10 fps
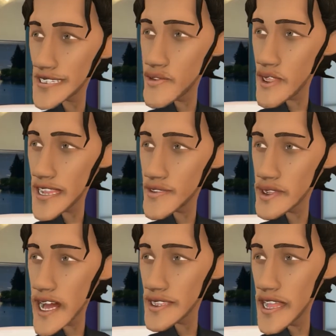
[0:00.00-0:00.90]
No, the
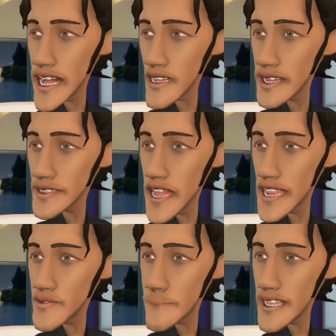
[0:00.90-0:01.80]
two characters are fixed to
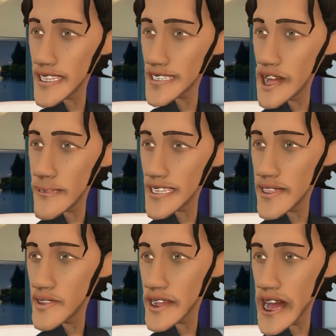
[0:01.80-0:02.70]
two
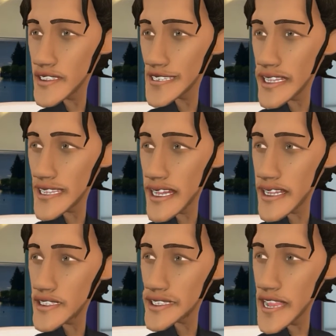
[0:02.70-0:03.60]
predetermined locations in
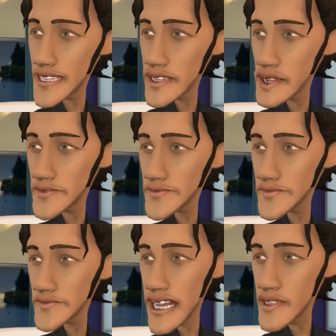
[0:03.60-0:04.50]
each setting.
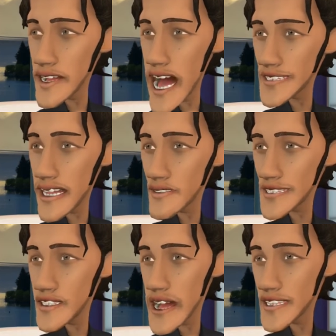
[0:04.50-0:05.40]
You can't
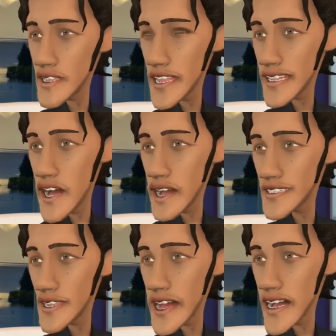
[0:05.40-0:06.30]
even change the
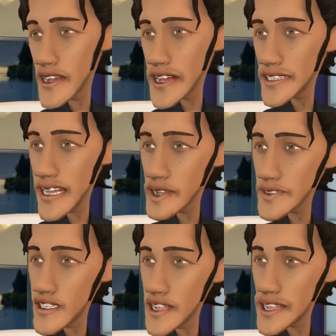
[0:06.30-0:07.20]
direction they are facing,
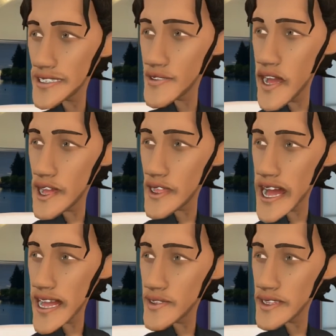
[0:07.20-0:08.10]
just whether
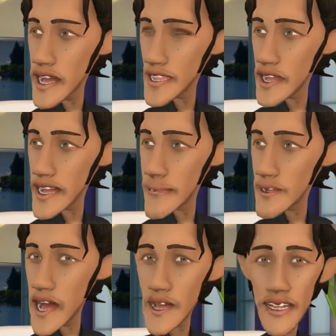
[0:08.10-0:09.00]
they are looking at the
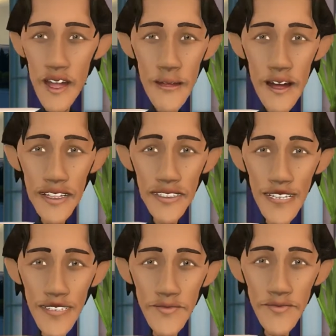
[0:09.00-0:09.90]
camera or the other person.